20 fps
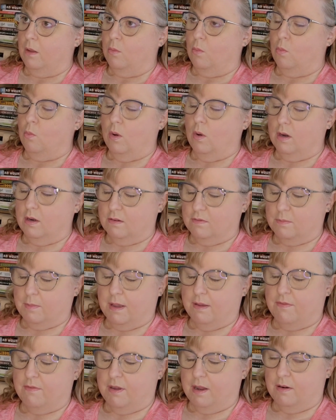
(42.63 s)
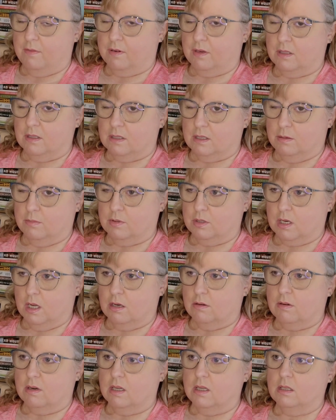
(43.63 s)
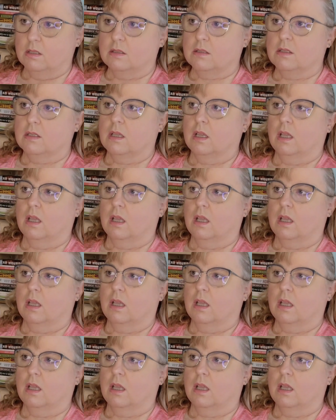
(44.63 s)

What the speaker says: one of my favorite subgenres,